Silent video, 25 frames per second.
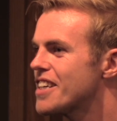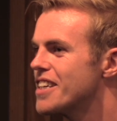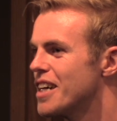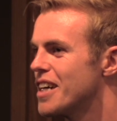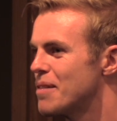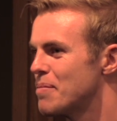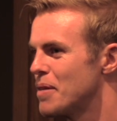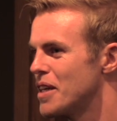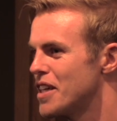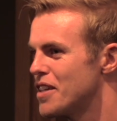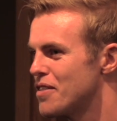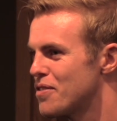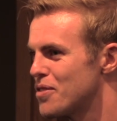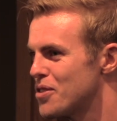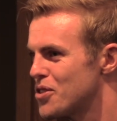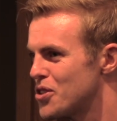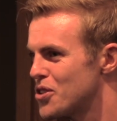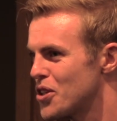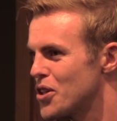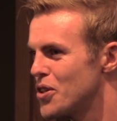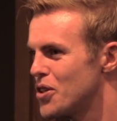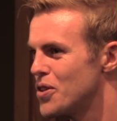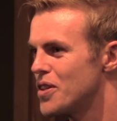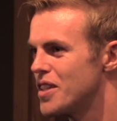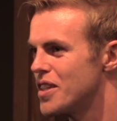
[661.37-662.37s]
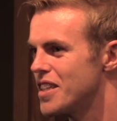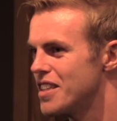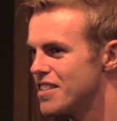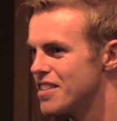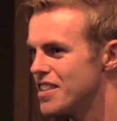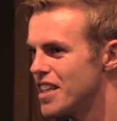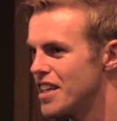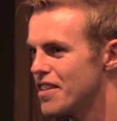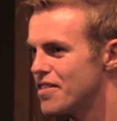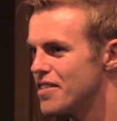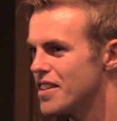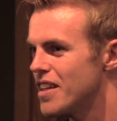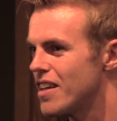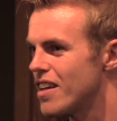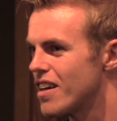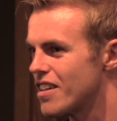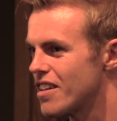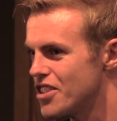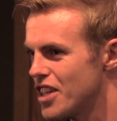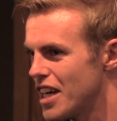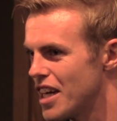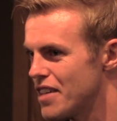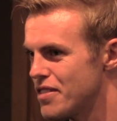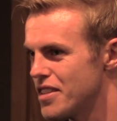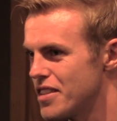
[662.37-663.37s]
come here for security, safety,
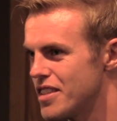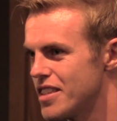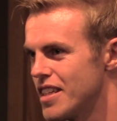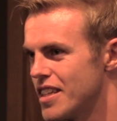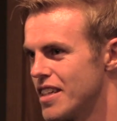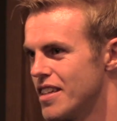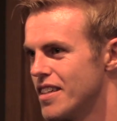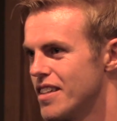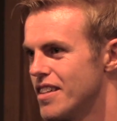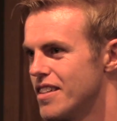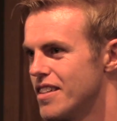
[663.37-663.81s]
longevity,